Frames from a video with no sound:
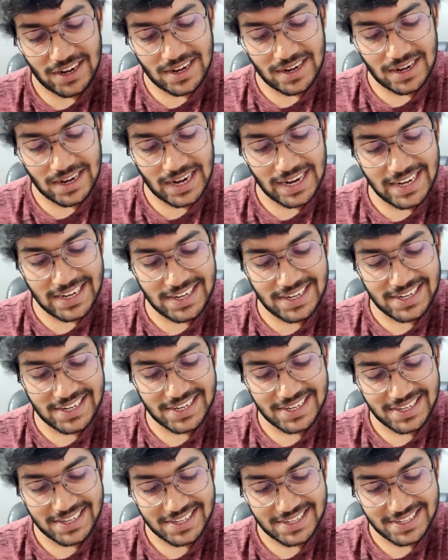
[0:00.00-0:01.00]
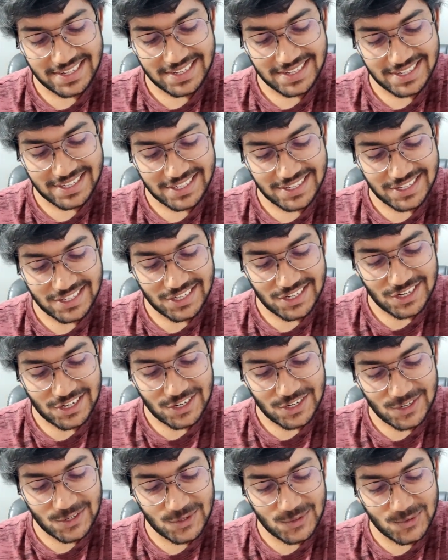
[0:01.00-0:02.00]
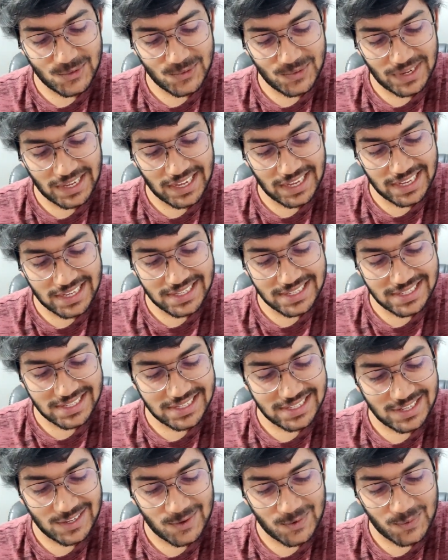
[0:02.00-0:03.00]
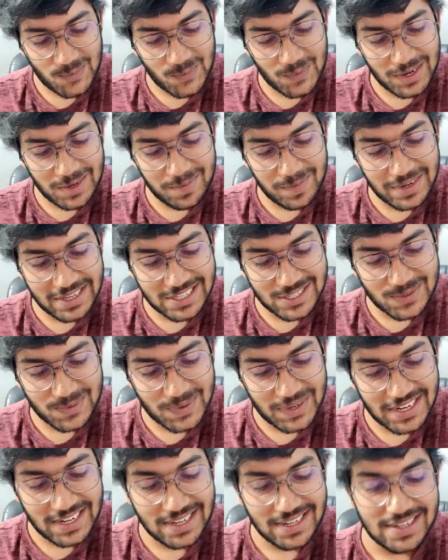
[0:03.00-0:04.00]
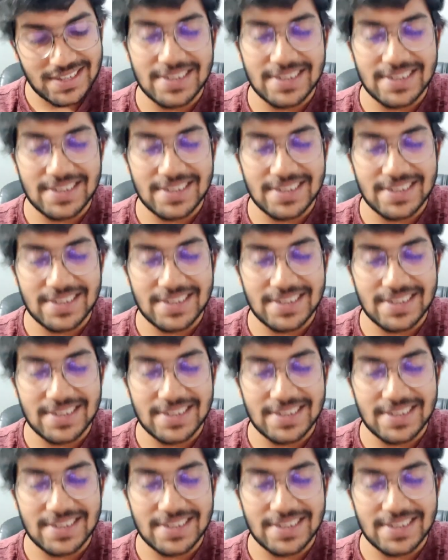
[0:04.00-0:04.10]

Write 2 as 1 plus 1.